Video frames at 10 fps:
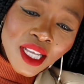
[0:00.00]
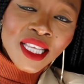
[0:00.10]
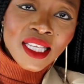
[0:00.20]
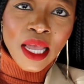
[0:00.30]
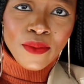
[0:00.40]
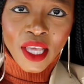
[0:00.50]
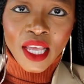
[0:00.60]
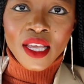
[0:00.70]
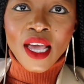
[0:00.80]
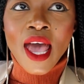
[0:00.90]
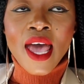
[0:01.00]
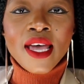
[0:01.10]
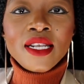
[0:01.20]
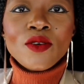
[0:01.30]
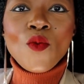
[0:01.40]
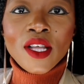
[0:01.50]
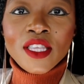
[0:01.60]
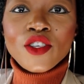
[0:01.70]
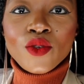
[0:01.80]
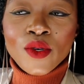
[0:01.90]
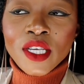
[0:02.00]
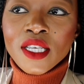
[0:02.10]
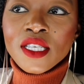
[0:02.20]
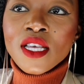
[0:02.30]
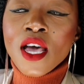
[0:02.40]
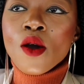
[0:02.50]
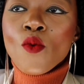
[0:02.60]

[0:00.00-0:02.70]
the same thing, and what they do is